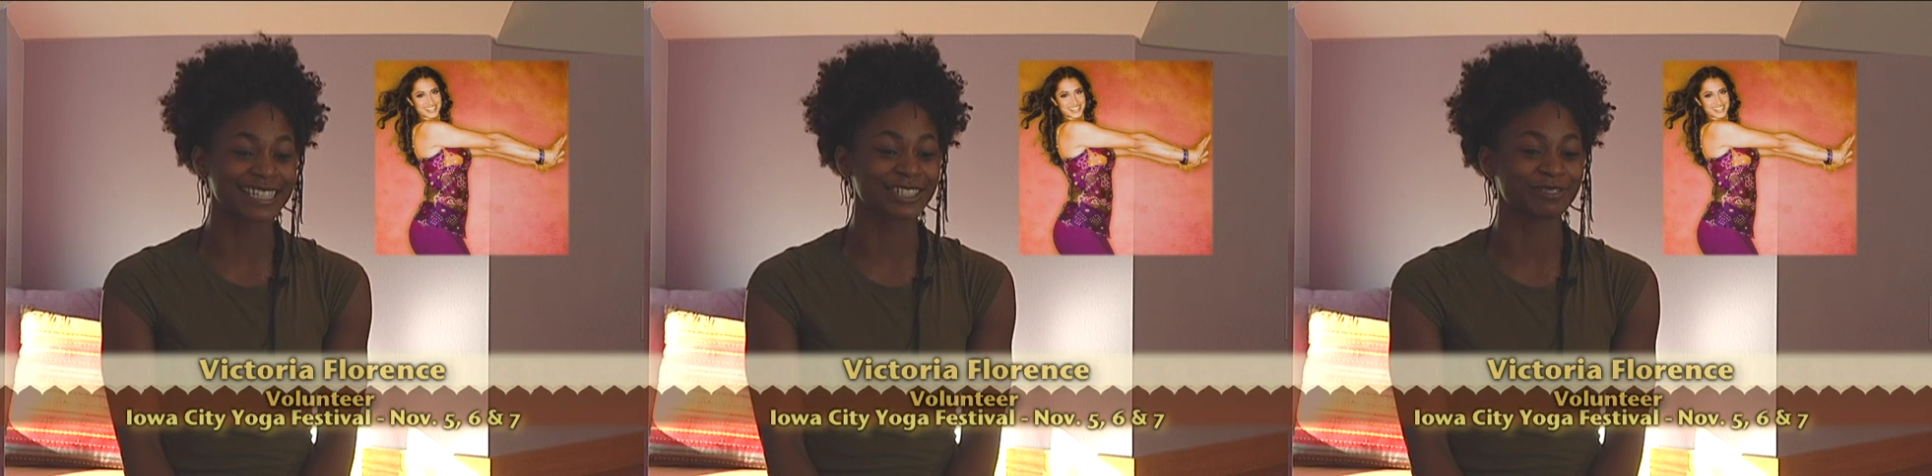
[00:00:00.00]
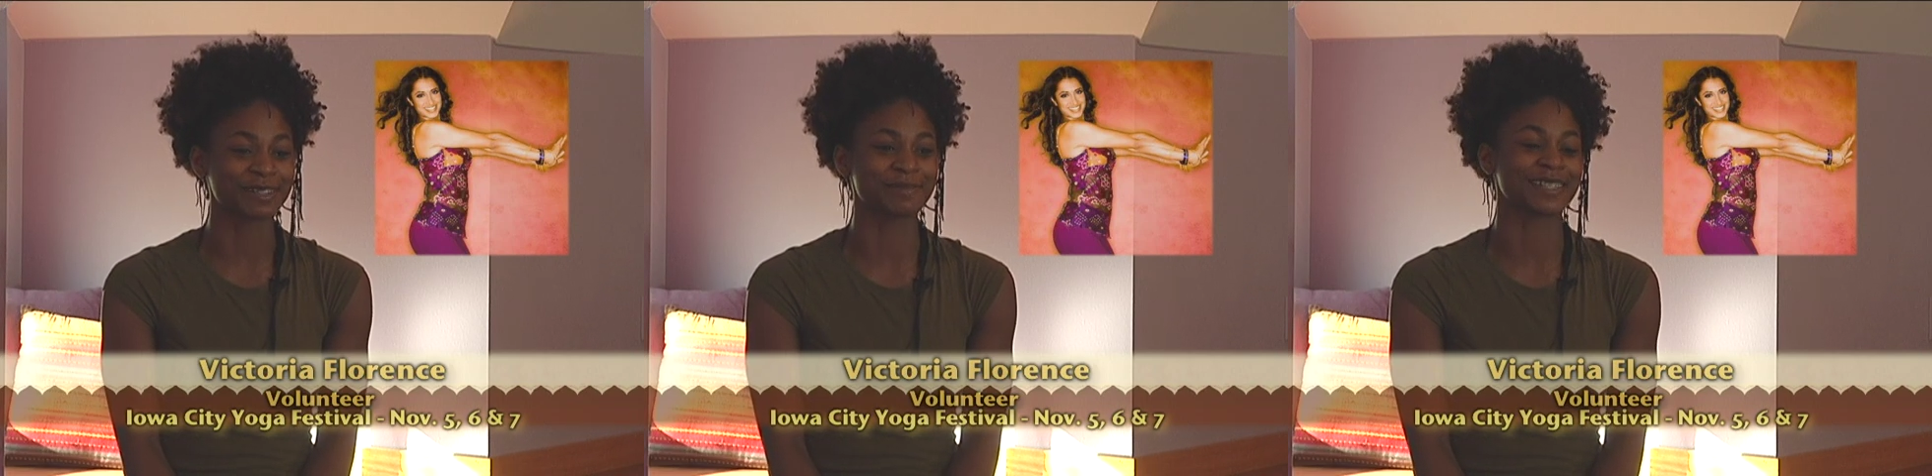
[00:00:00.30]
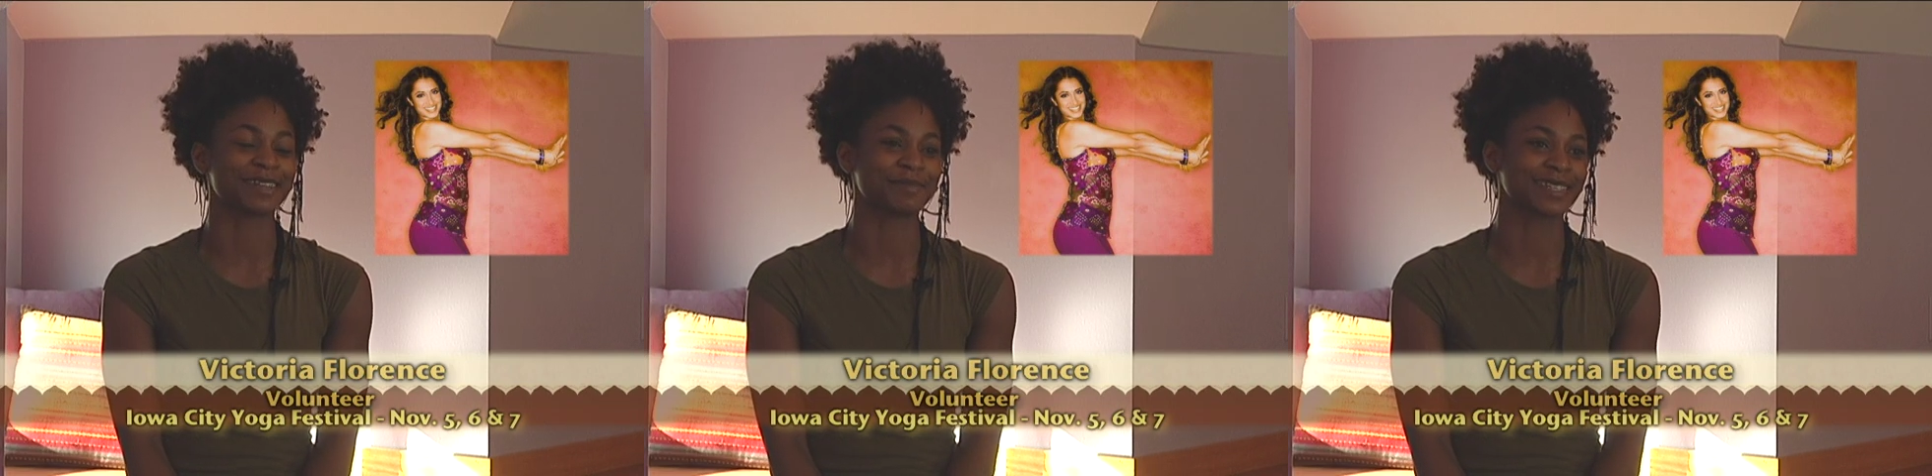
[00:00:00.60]

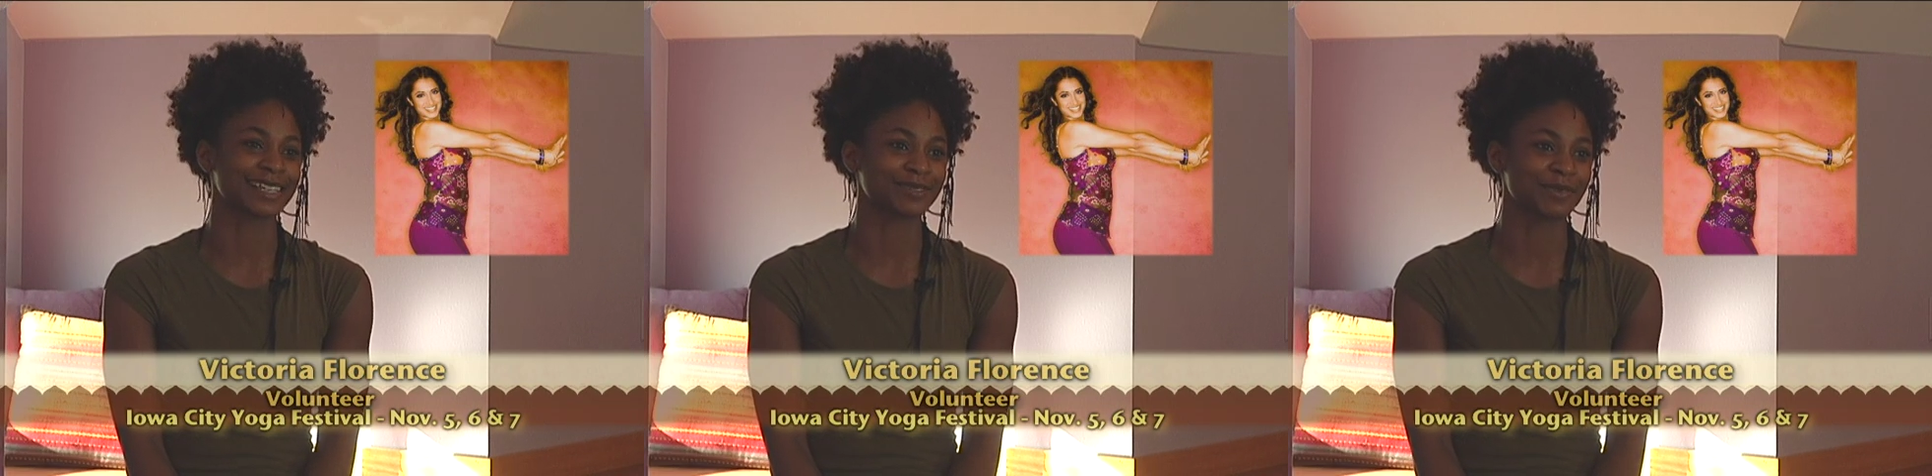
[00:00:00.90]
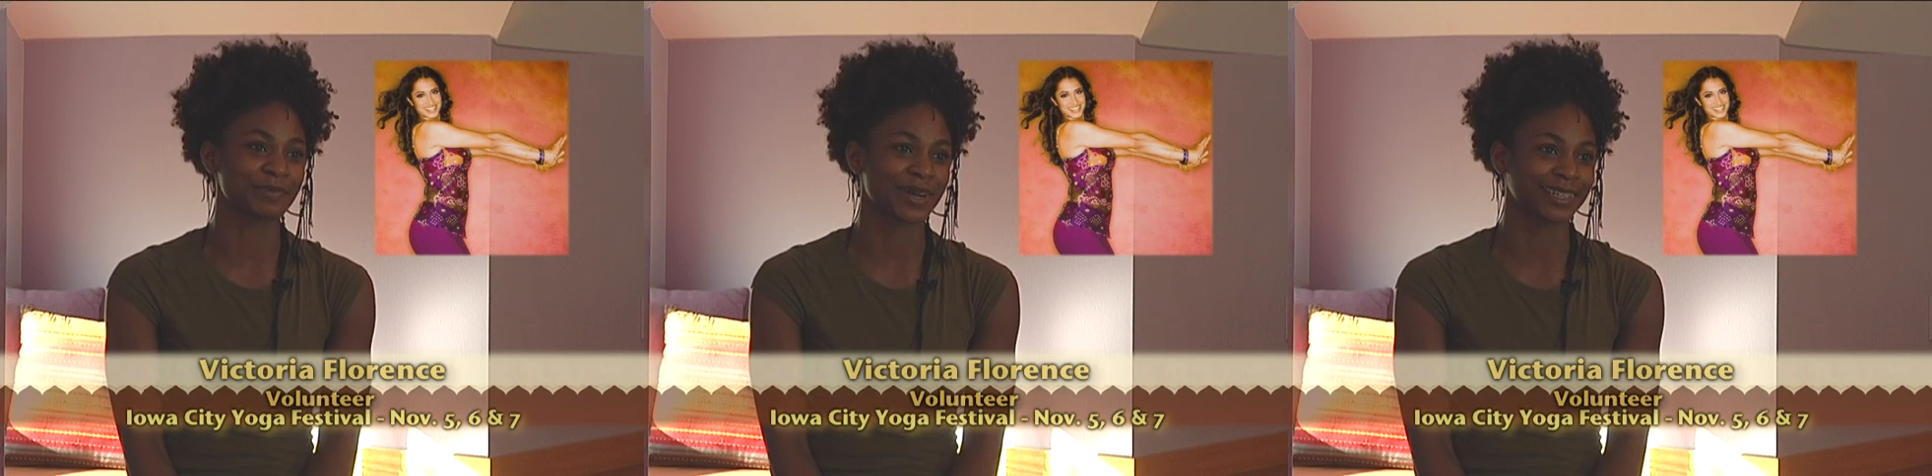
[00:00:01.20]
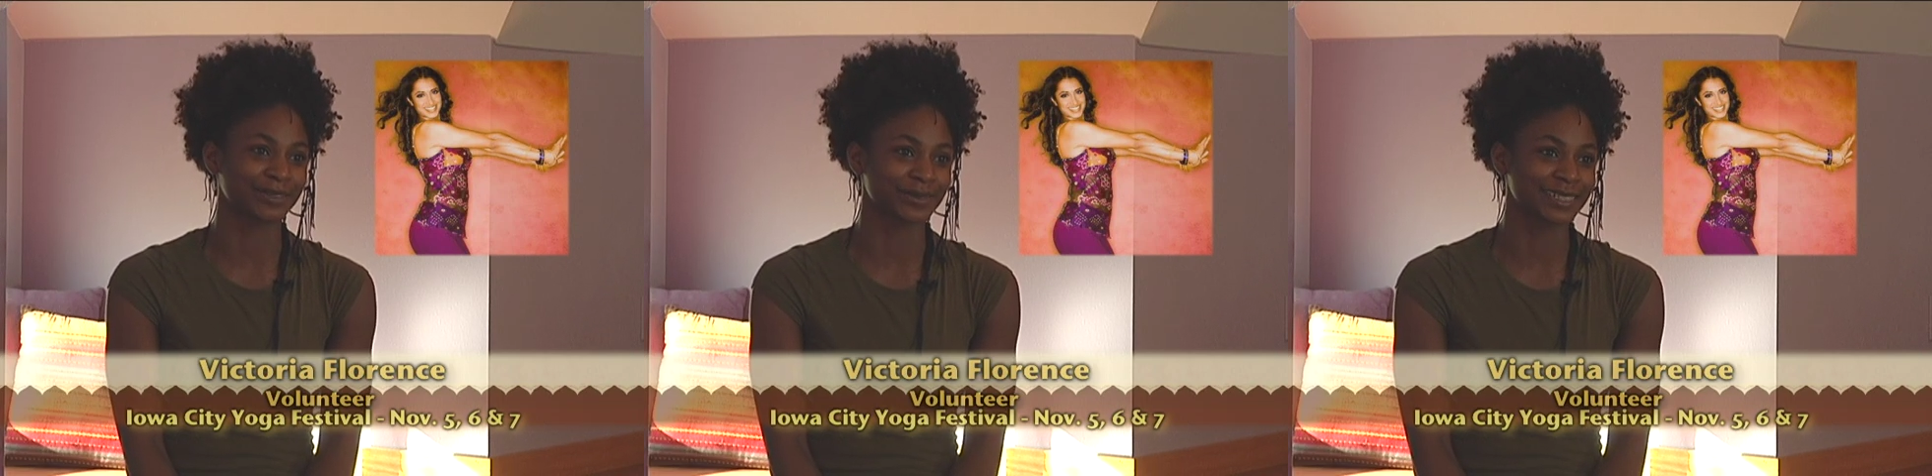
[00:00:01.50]
extremely obsessed with
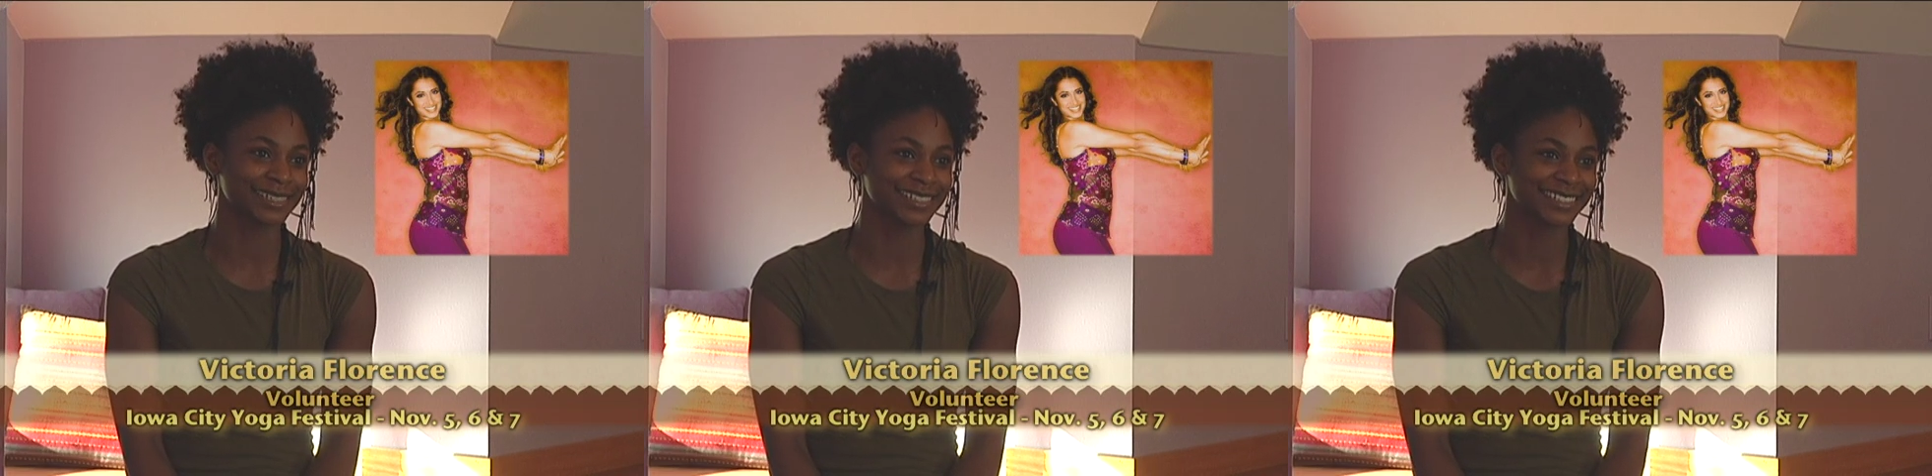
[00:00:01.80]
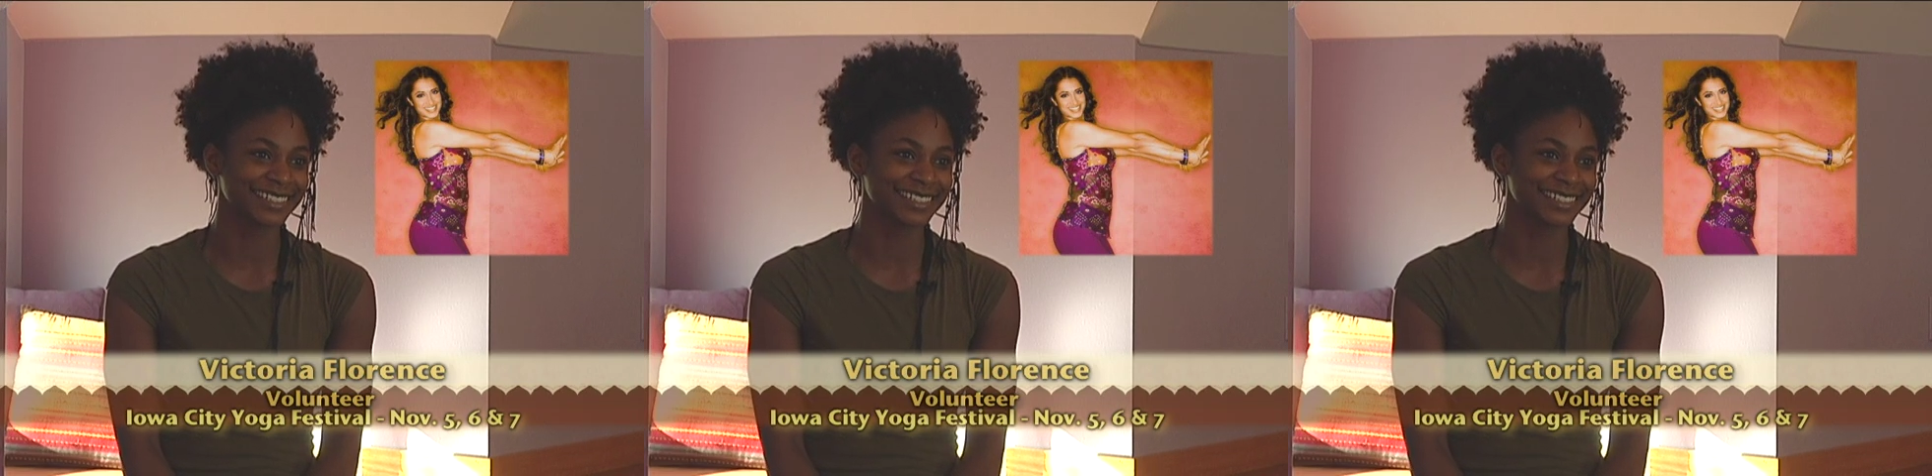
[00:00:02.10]
Bollywood.